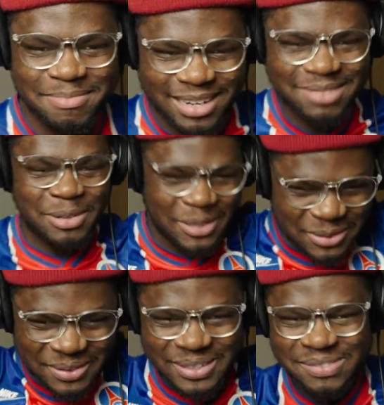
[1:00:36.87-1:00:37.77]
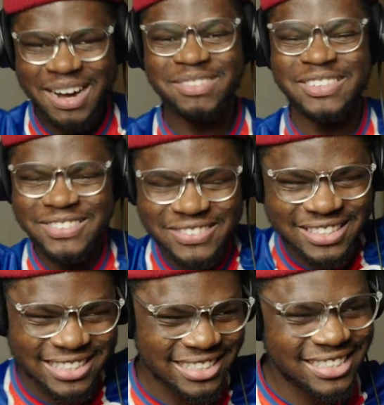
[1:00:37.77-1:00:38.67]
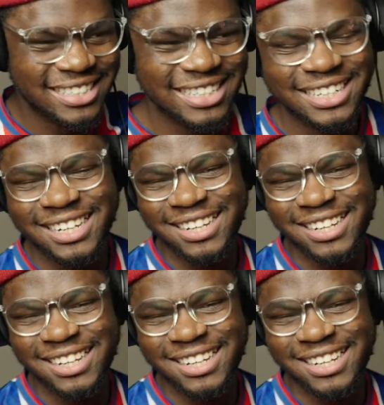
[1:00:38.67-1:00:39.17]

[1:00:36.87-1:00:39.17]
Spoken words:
Vamos, Nuno. Vamos, Nuno.